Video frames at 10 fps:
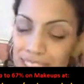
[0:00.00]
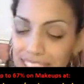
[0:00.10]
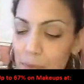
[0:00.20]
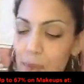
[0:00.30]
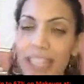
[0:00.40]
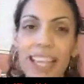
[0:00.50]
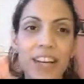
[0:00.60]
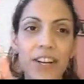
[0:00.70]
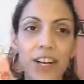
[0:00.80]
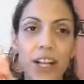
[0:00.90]
Because that's what the
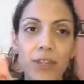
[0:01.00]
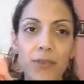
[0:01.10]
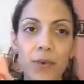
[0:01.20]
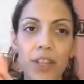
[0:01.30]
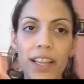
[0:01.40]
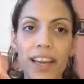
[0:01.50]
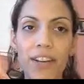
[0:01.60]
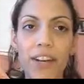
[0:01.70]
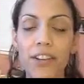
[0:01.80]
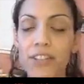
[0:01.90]
lighter color's for. The
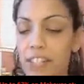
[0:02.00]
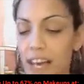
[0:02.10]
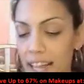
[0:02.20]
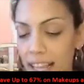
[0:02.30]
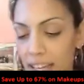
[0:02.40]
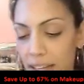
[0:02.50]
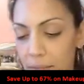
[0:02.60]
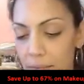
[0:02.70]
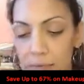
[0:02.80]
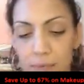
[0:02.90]
lighter color's to highlight.